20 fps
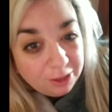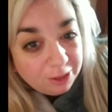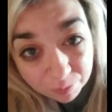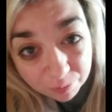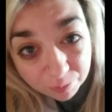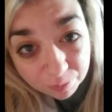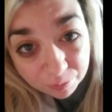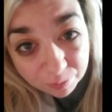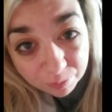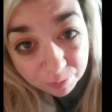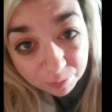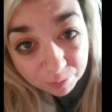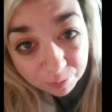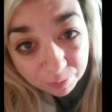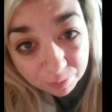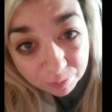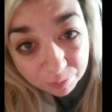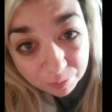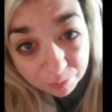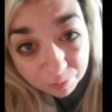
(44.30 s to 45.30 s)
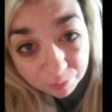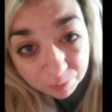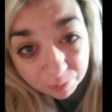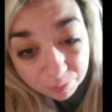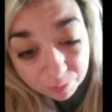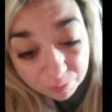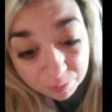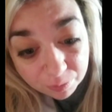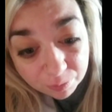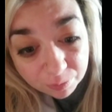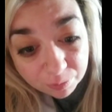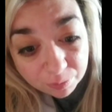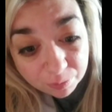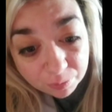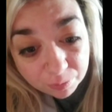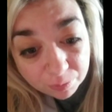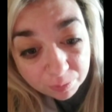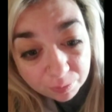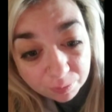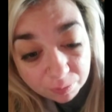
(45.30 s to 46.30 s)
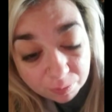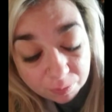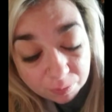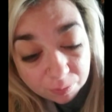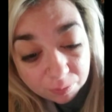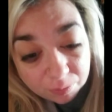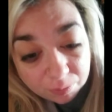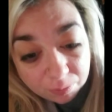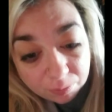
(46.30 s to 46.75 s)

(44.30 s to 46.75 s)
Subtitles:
(no one is talking)